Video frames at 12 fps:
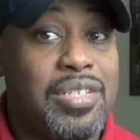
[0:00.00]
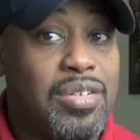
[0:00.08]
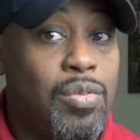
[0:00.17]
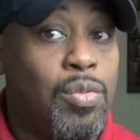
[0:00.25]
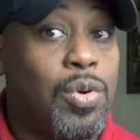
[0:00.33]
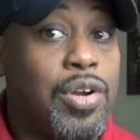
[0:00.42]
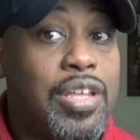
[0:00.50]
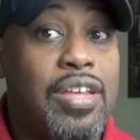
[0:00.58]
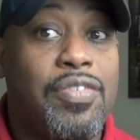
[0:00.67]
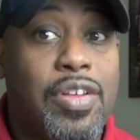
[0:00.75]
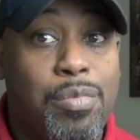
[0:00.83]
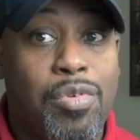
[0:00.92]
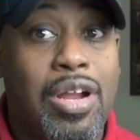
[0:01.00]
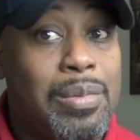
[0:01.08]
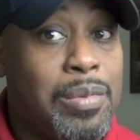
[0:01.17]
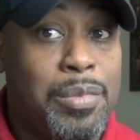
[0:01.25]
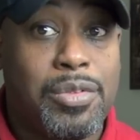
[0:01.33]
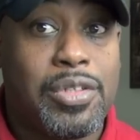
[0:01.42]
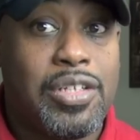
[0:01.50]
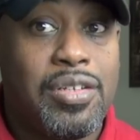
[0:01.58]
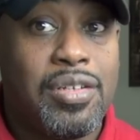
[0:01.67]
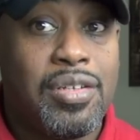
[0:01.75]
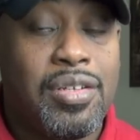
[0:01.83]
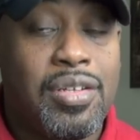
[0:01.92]
It's a work ethic problem only.
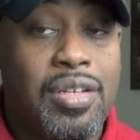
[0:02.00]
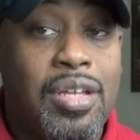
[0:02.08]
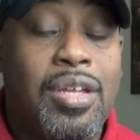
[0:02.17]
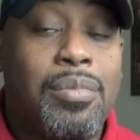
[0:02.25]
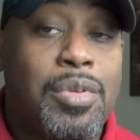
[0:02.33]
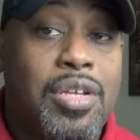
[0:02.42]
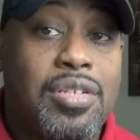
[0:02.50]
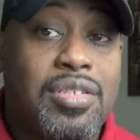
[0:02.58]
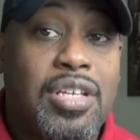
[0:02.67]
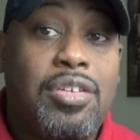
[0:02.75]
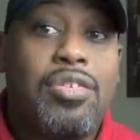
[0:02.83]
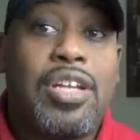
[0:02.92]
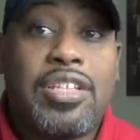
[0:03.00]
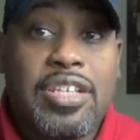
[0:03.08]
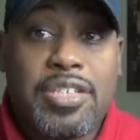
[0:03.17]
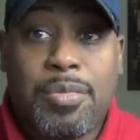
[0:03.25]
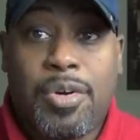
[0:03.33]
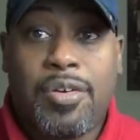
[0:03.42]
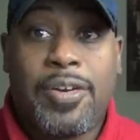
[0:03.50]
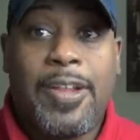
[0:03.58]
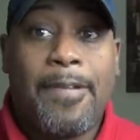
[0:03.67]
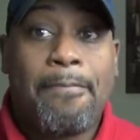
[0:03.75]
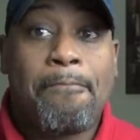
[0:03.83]
Because say you're not that smart, right?